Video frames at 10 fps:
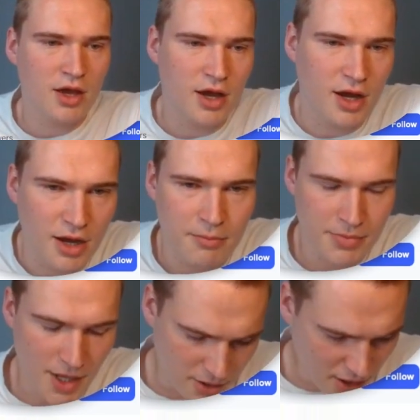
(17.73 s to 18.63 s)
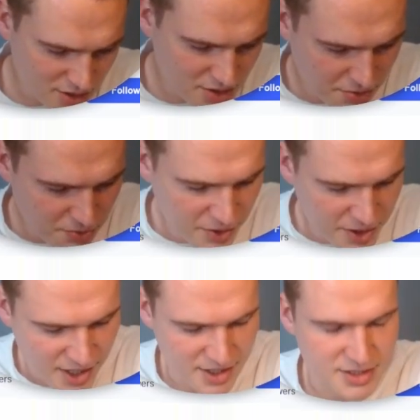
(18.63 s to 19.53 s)
Um, now the last three
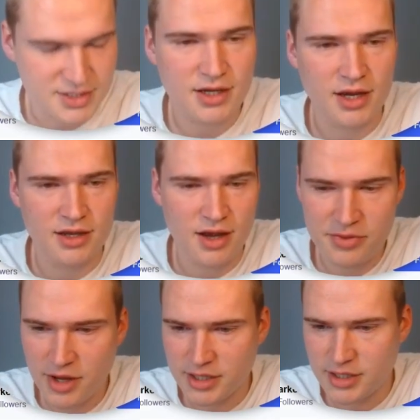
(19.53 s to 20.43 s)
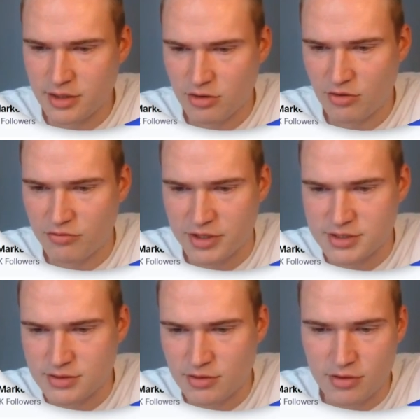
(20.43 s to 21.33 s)
days, I, I, think I didn't cover
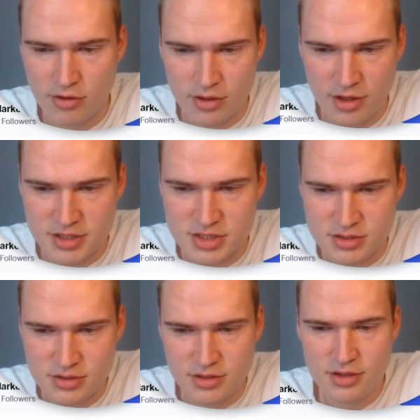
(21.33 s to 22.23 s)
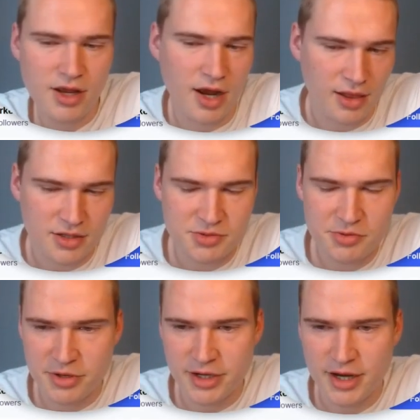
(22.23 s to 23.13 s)
it, or, or the last, yeah, last
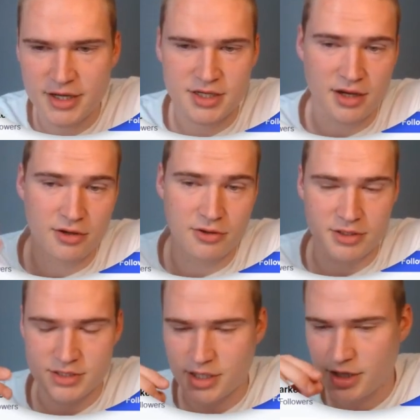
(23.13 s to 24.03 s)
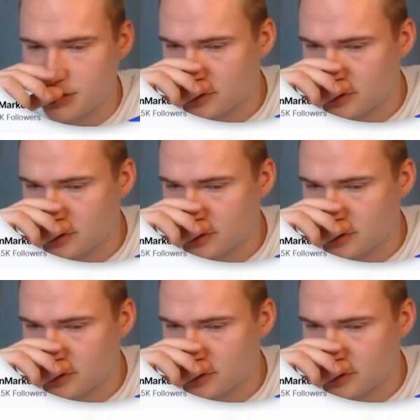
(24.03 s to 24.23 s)
three days, including today.